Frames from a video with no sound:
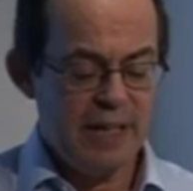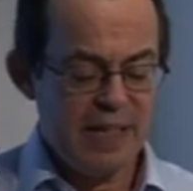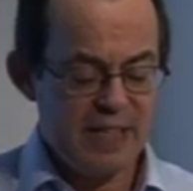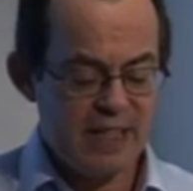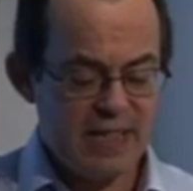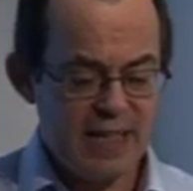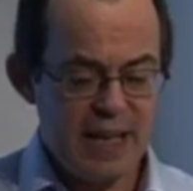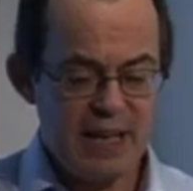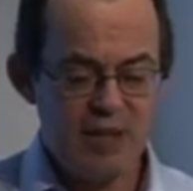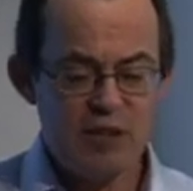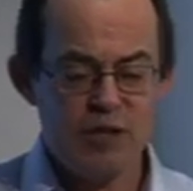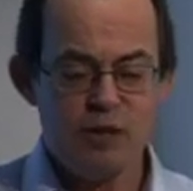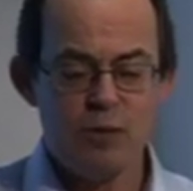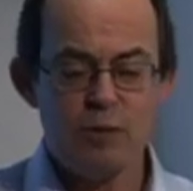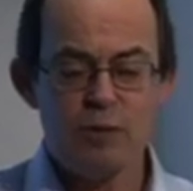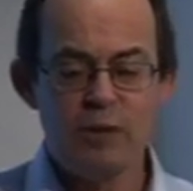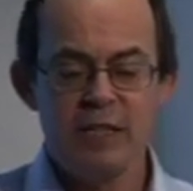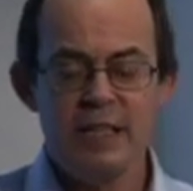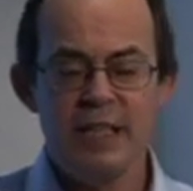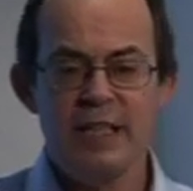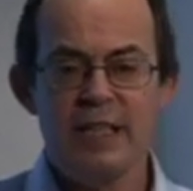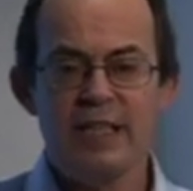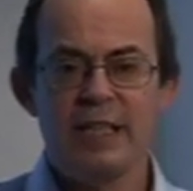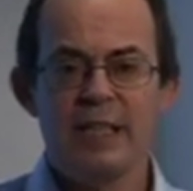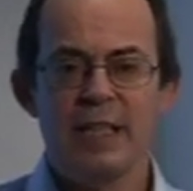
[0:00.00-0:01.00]
essential
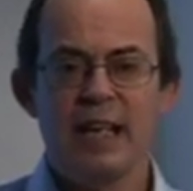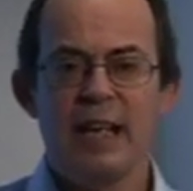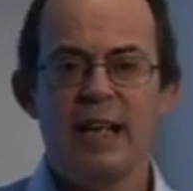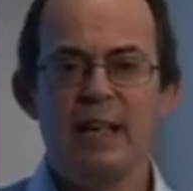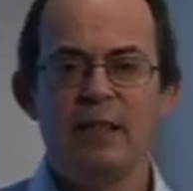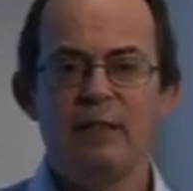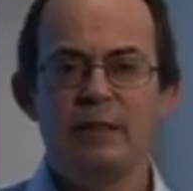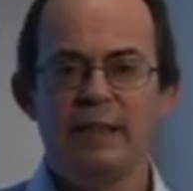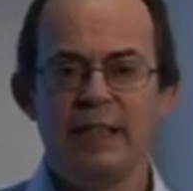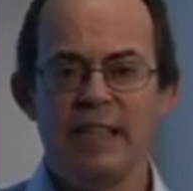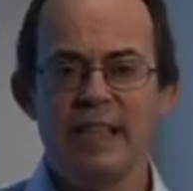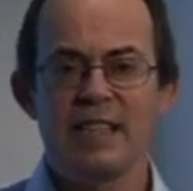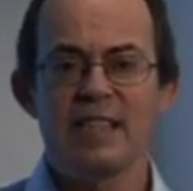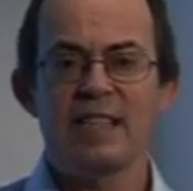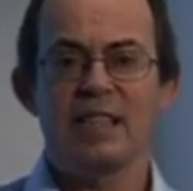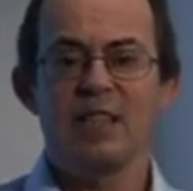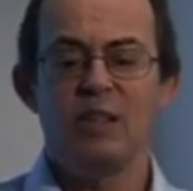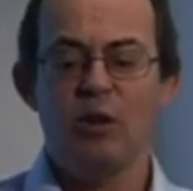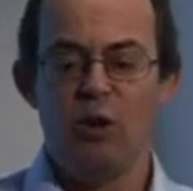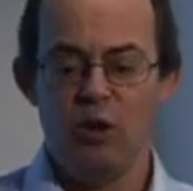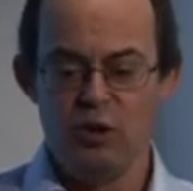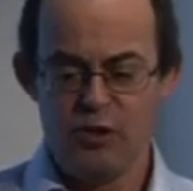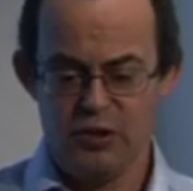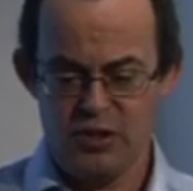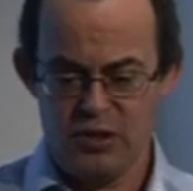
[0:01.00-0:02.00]
detail is
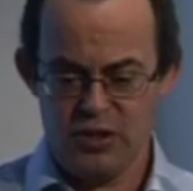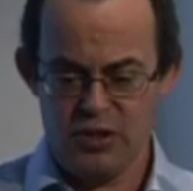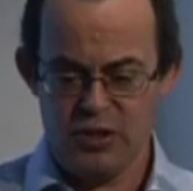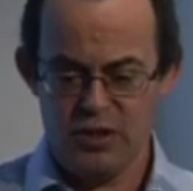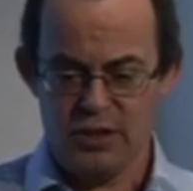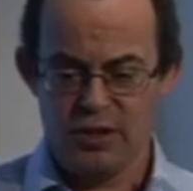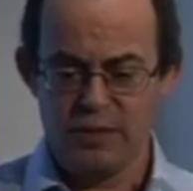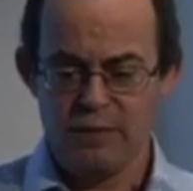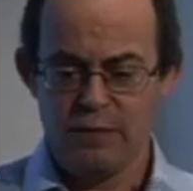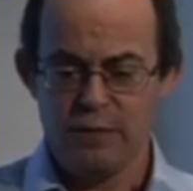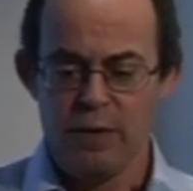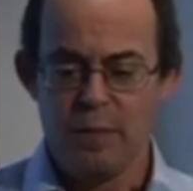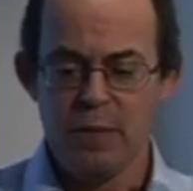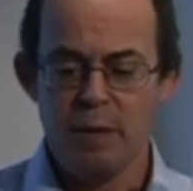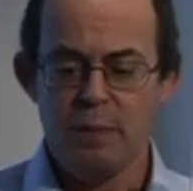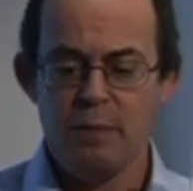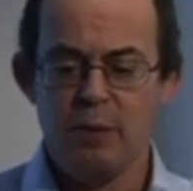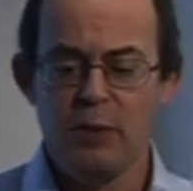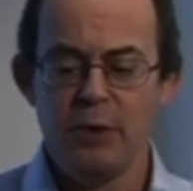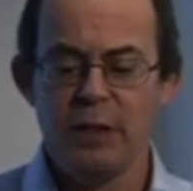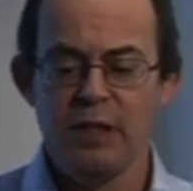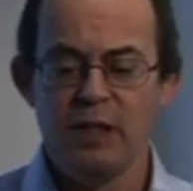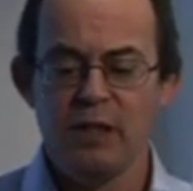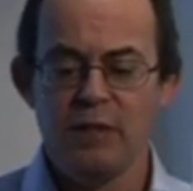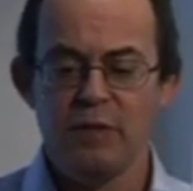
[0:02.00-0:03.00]
lost from the
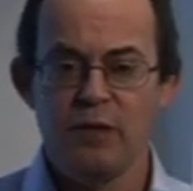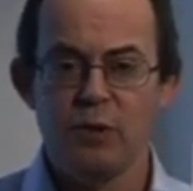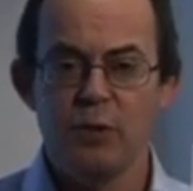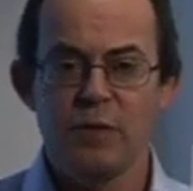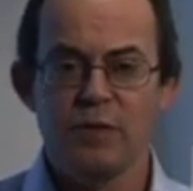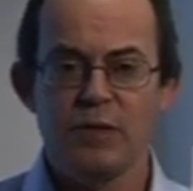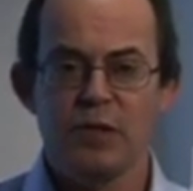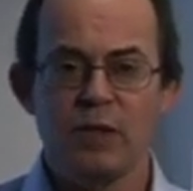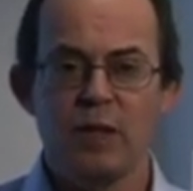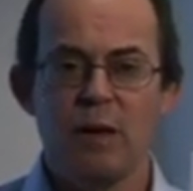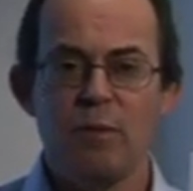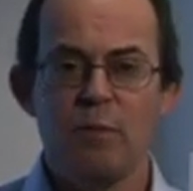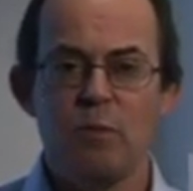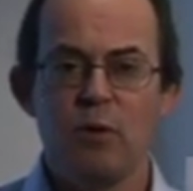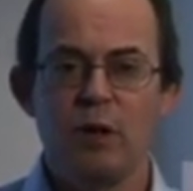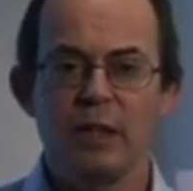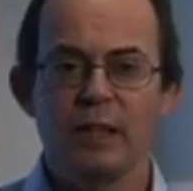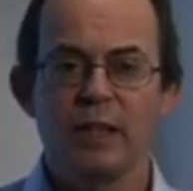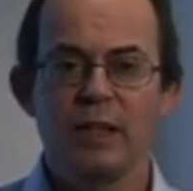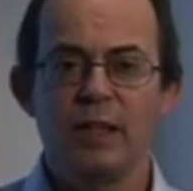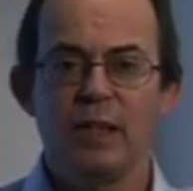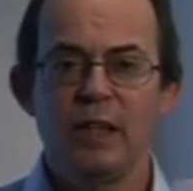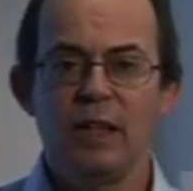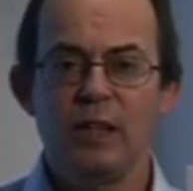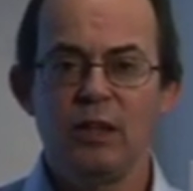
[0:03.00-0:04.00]
point of view of
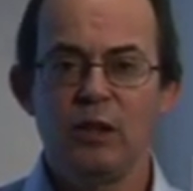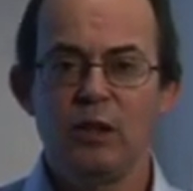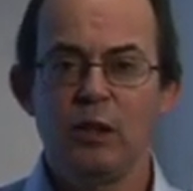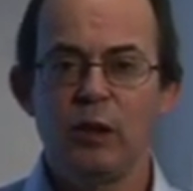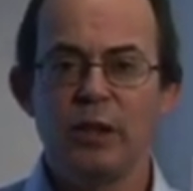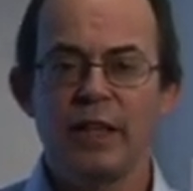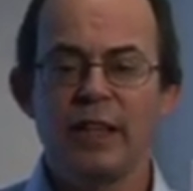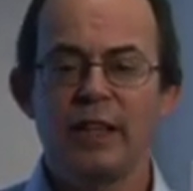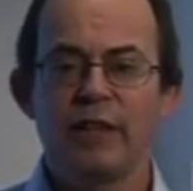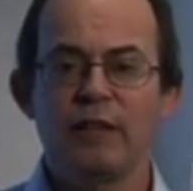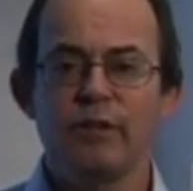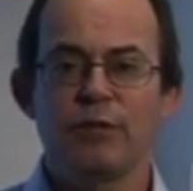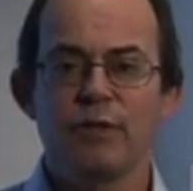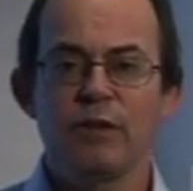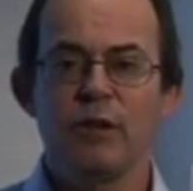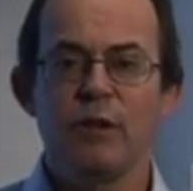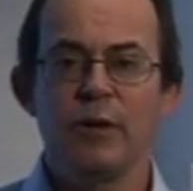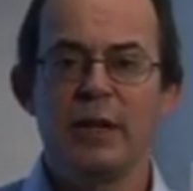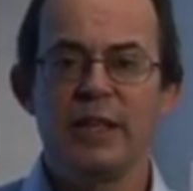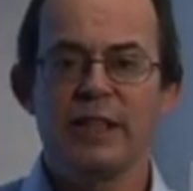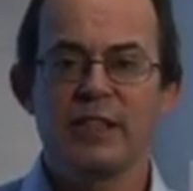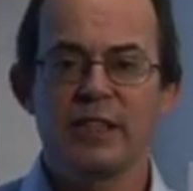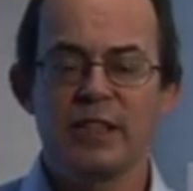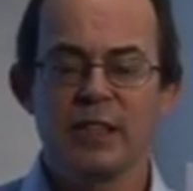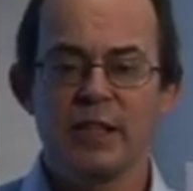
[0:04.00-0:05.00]
someone looking through
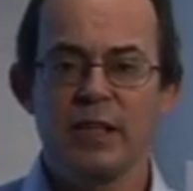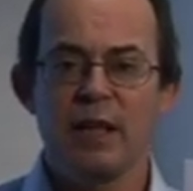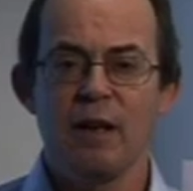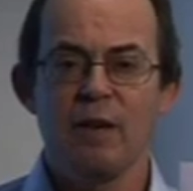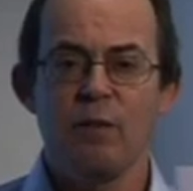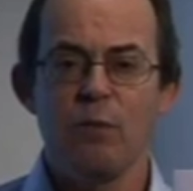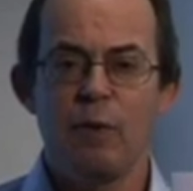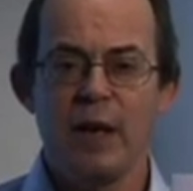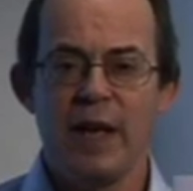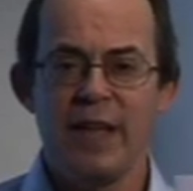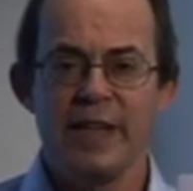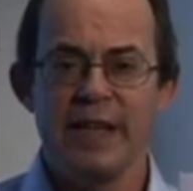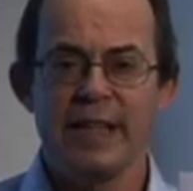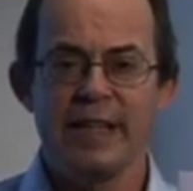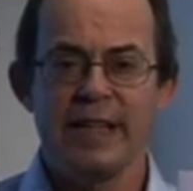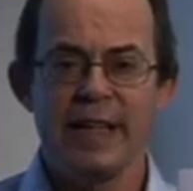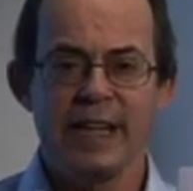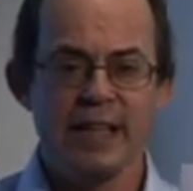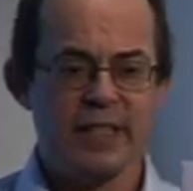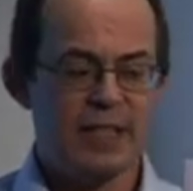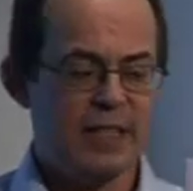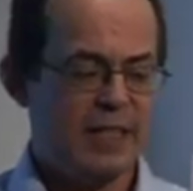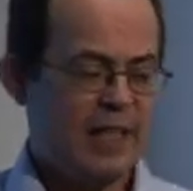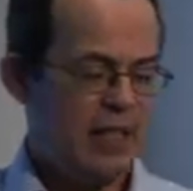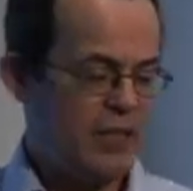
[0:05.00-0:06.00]
it to know where their
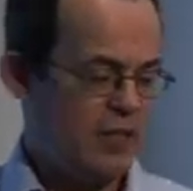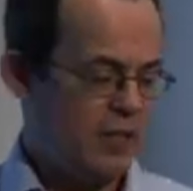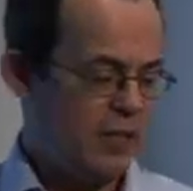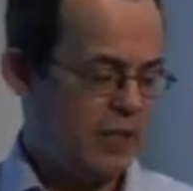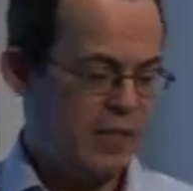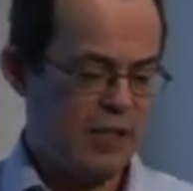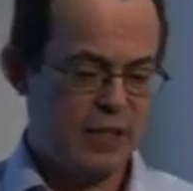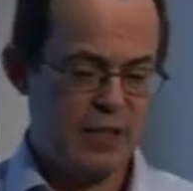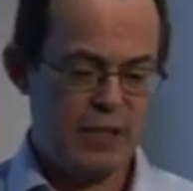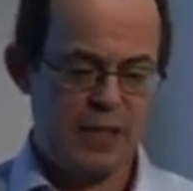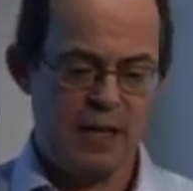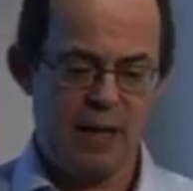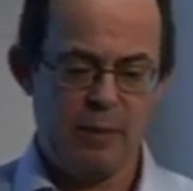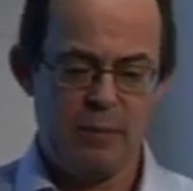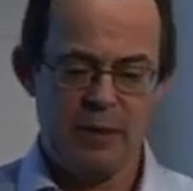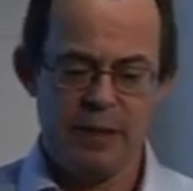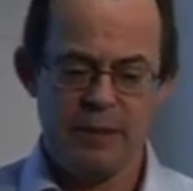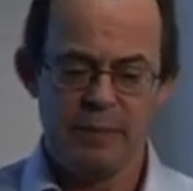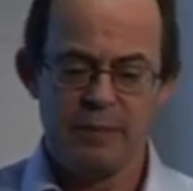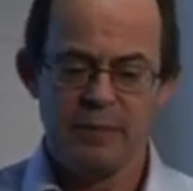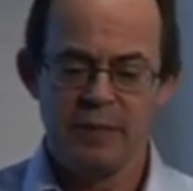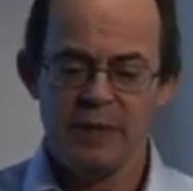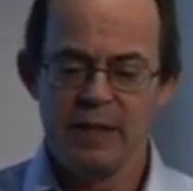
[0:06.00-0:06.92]
next session is coming.